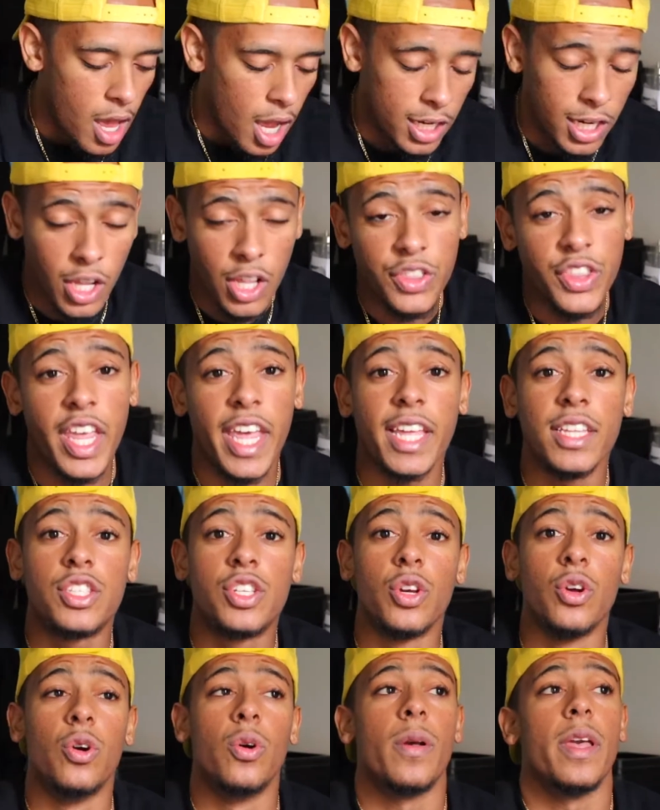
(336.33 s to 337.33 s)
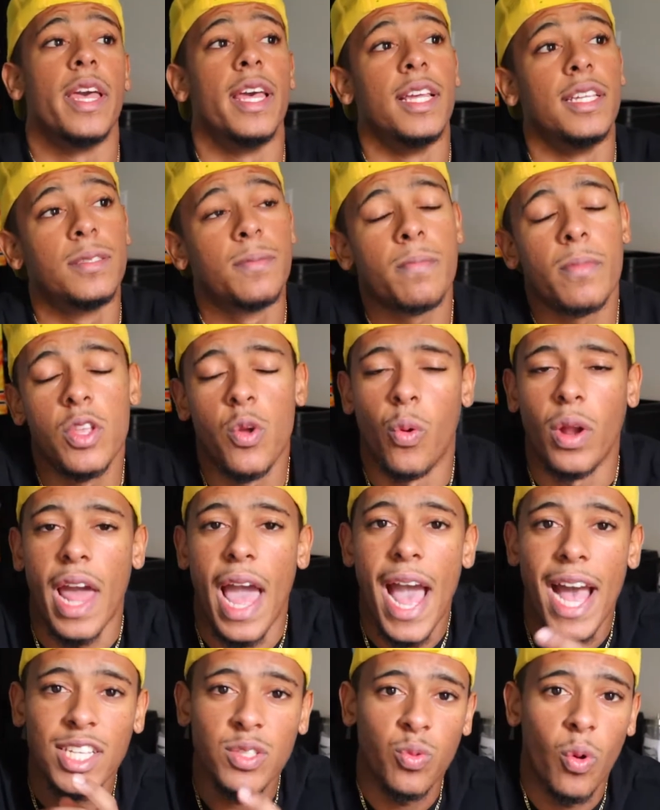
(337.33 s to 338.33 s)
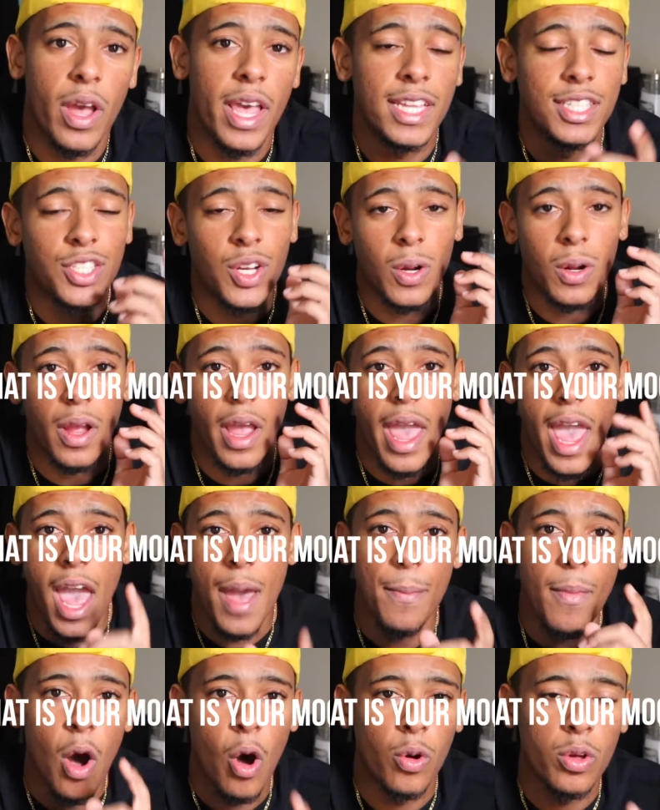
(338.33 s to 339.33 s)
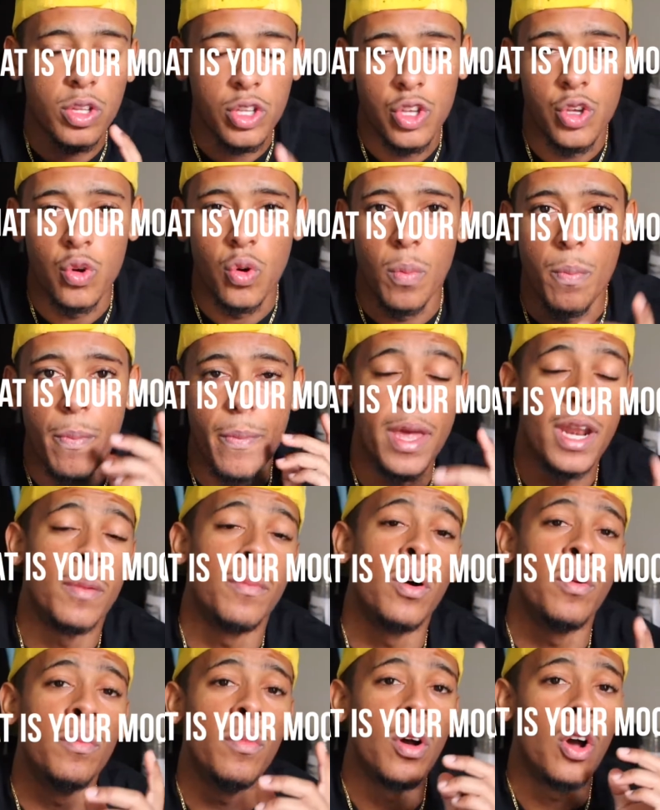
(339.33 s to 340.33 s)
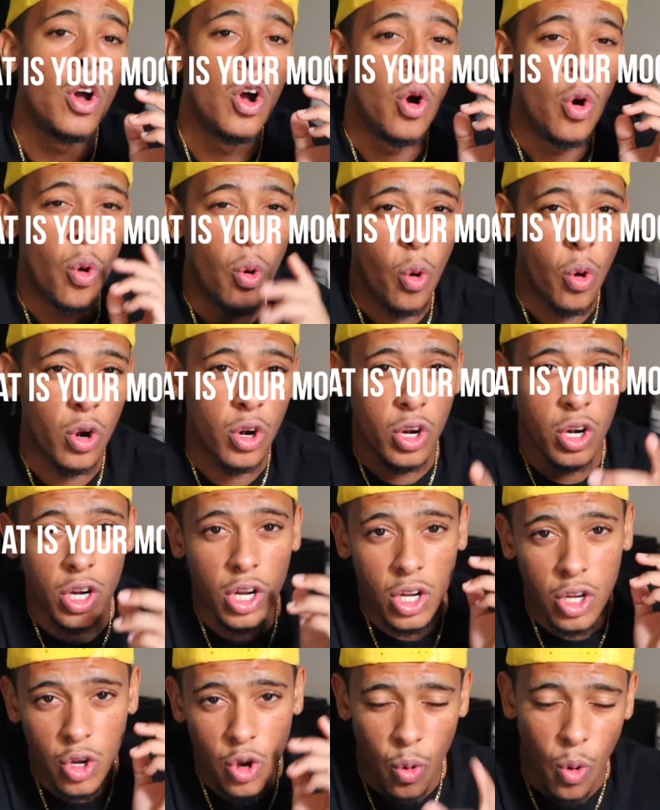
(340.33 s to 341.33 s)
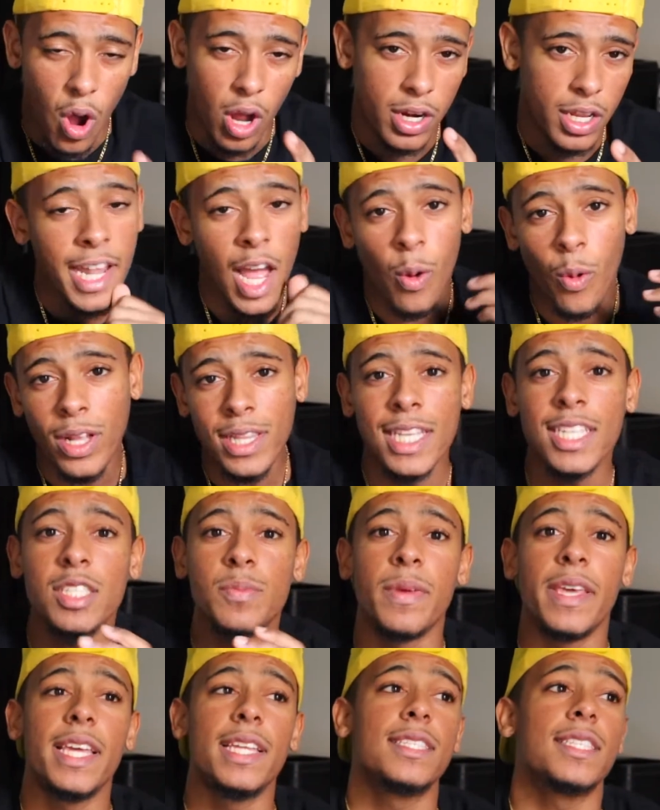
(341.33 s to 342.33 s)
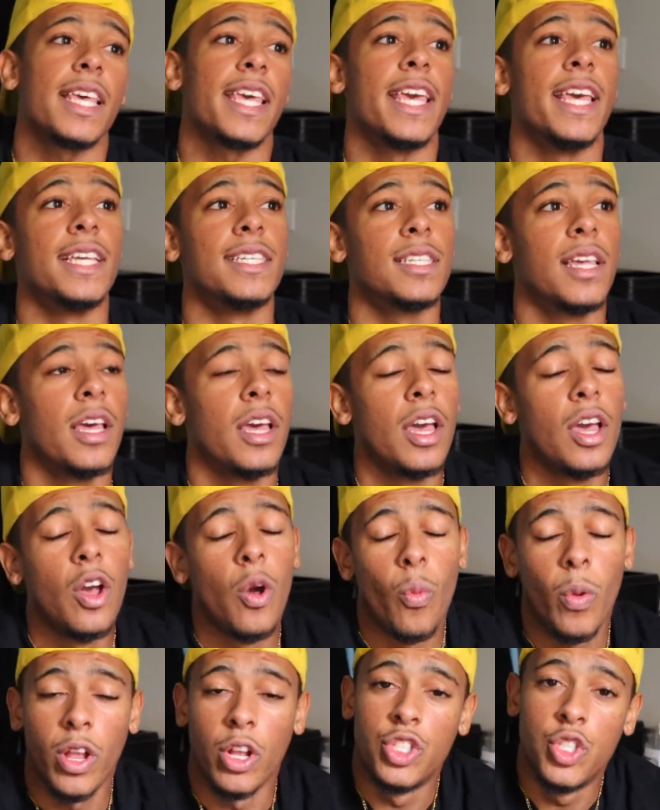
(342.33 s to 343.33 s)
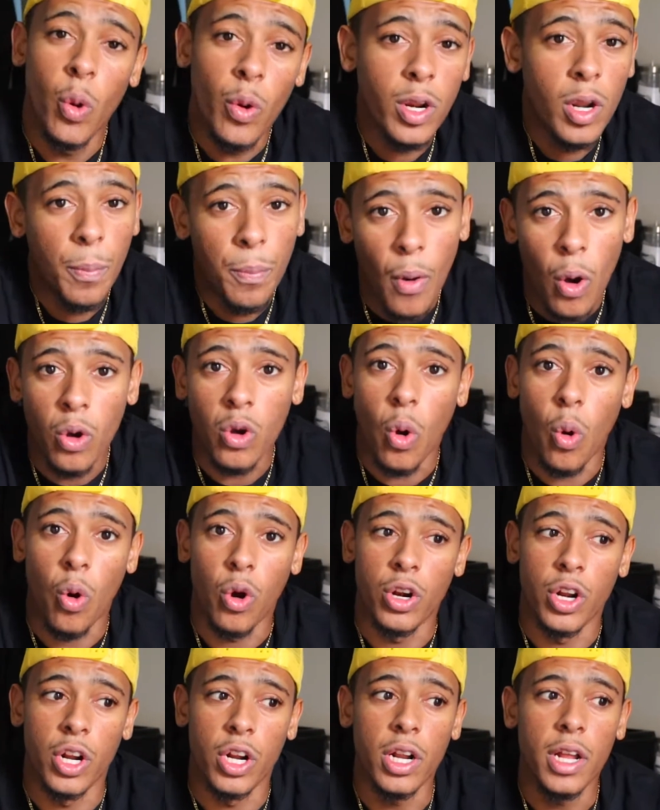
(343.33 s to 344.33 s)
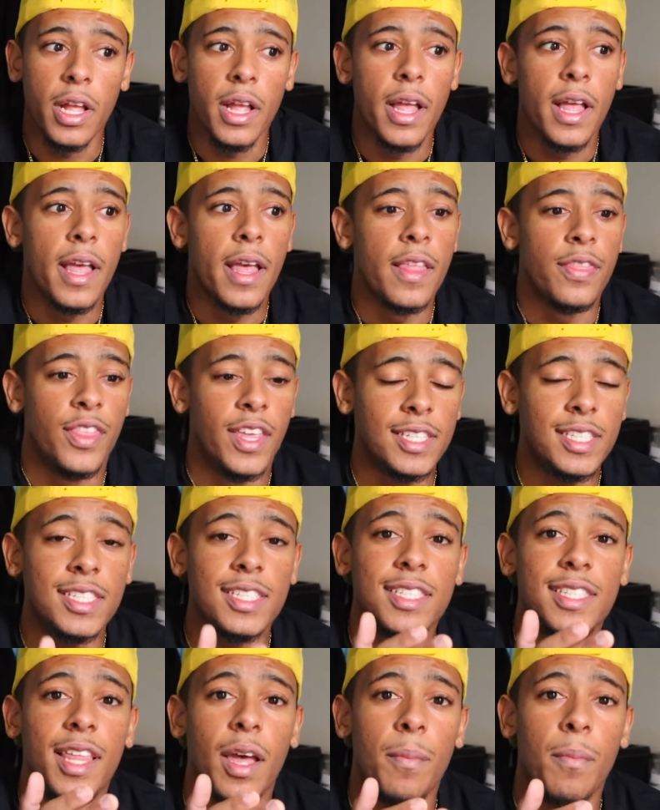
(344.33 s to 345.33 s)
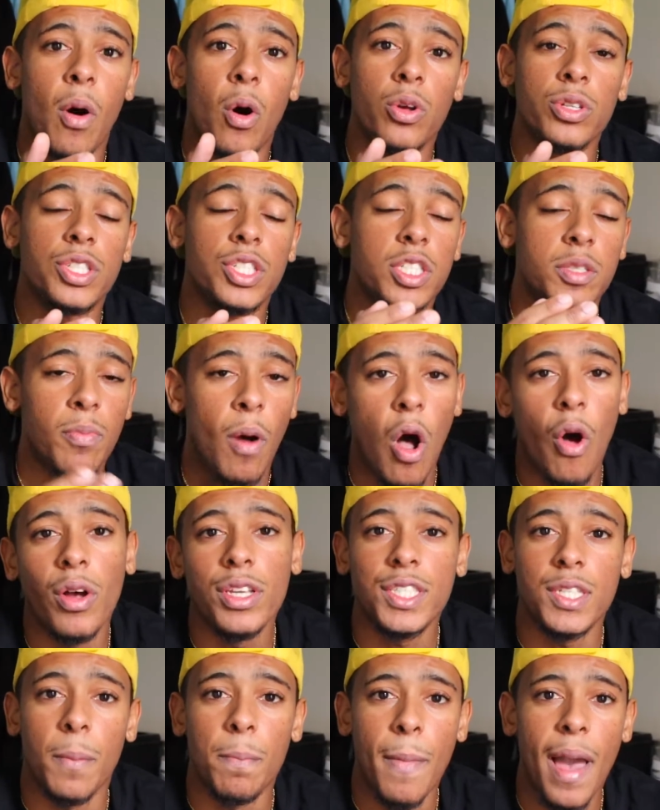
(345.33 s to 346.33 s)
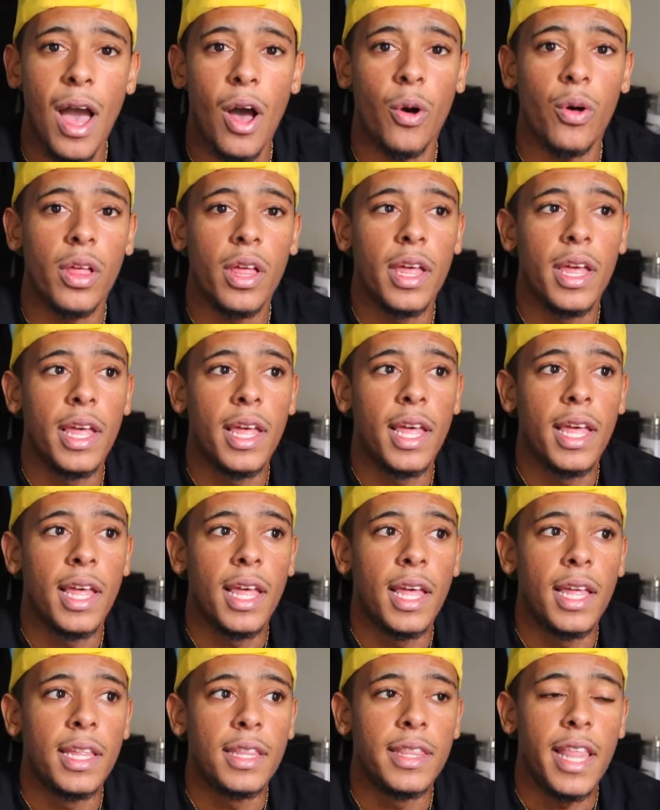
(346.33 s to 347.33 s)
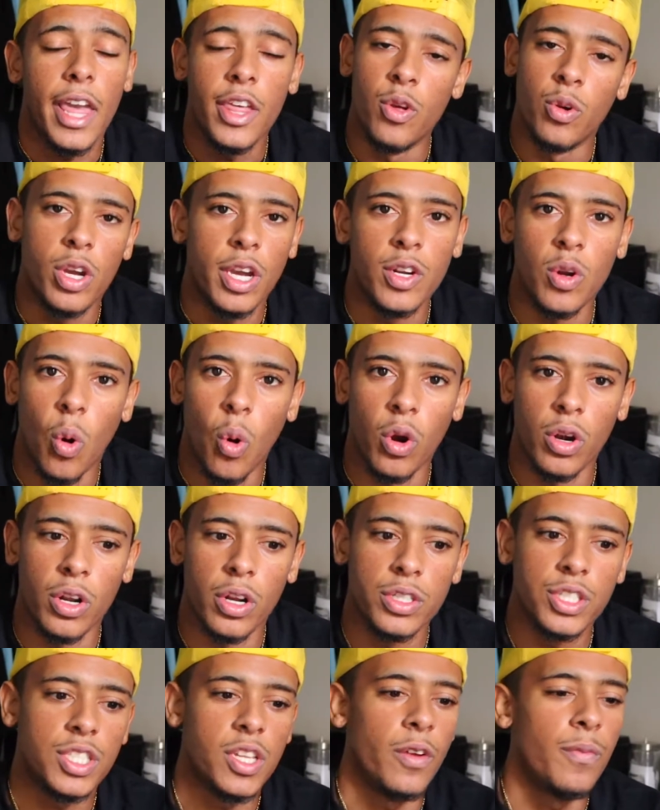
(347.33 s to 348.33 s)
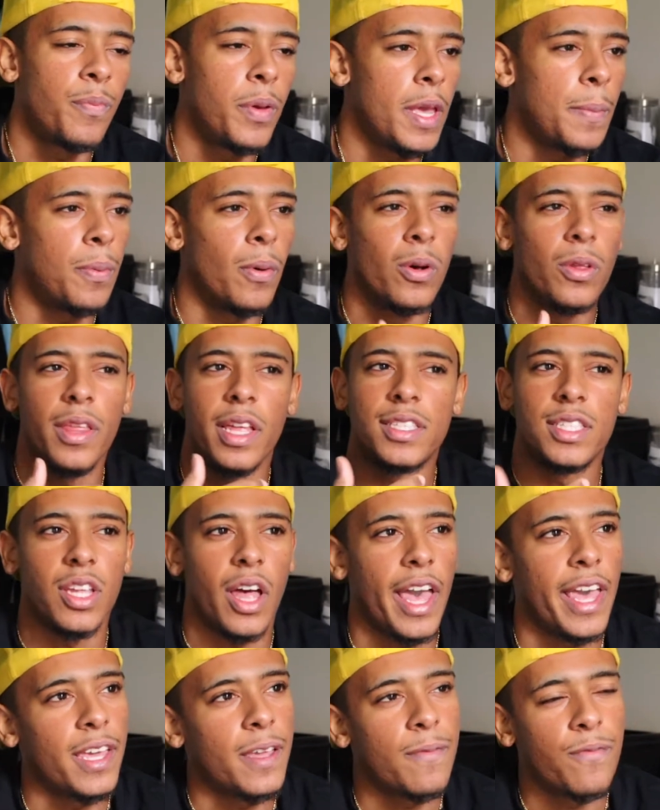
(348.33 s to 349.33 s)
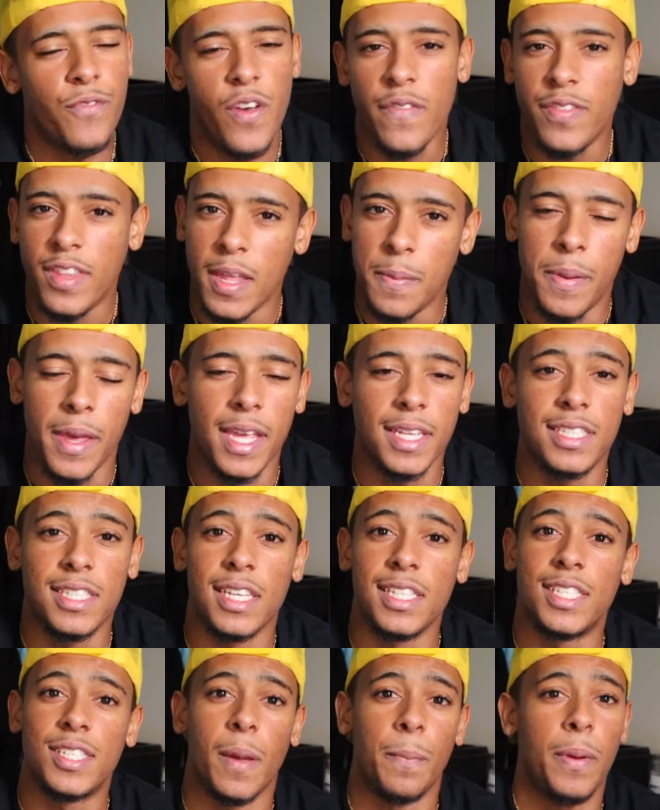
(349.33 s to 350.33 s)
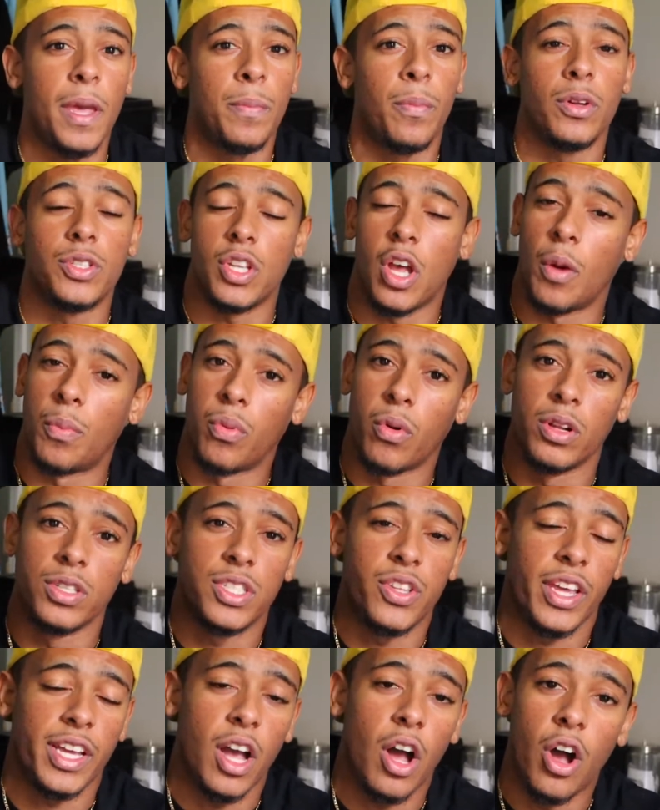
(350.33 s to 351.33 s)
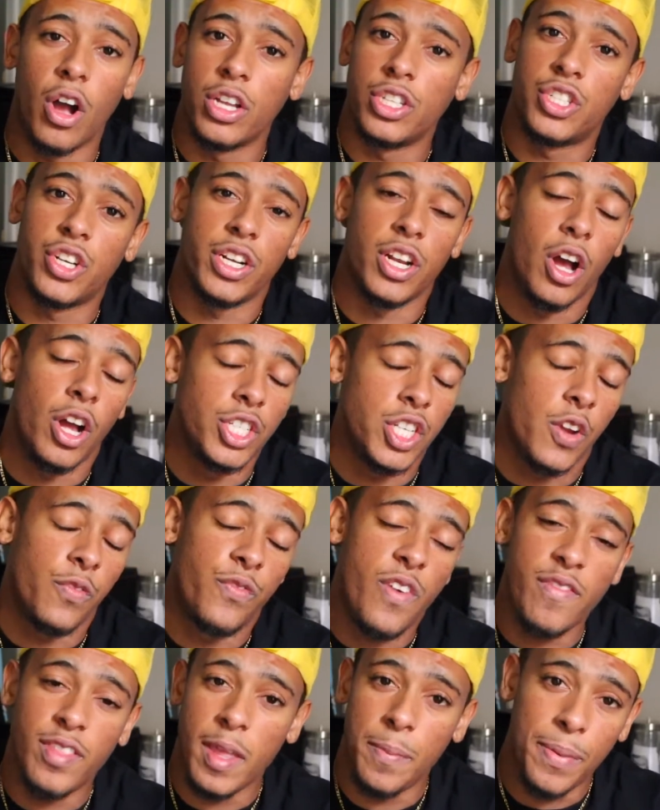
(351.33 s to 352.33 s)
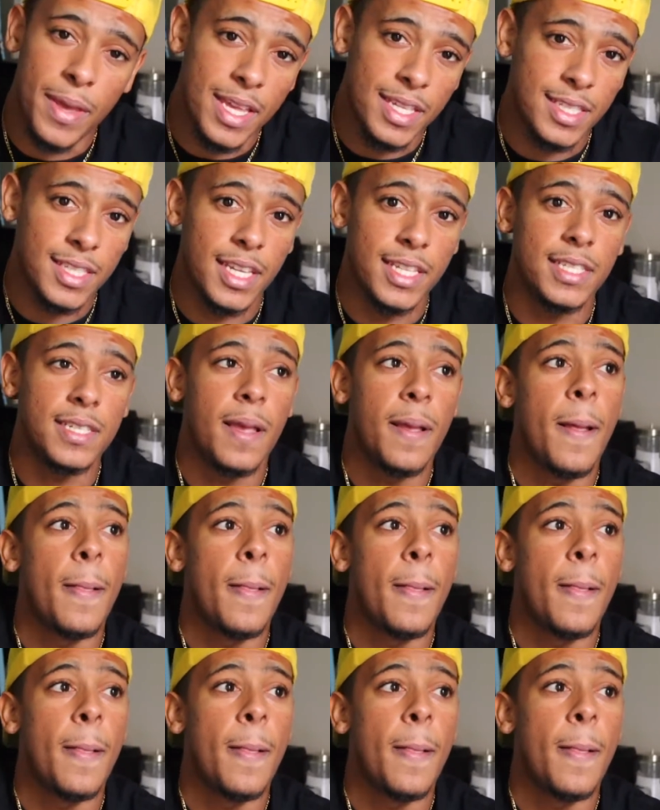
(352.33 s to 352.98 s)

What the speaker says: Another thing too is you wanna ask, what is your MOQ, minimum order quantity? Now what this means is when you're doing a bulk order, this is the most smallest amount that you can order. Some people it's like 50 pieces, some people it's upwards to like 100, 150 pieces,